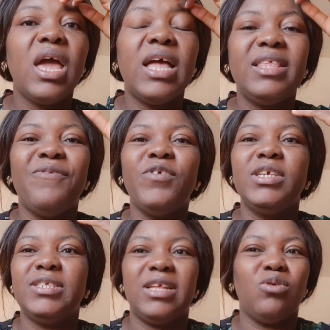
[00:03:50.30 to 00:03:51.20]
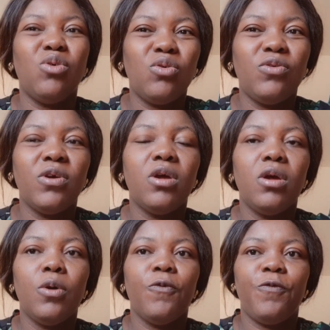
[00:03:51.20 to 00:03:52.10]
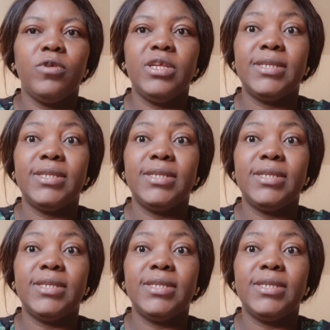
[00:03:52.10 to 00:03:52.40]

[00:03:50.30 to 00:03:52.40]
And the phone is an old phone.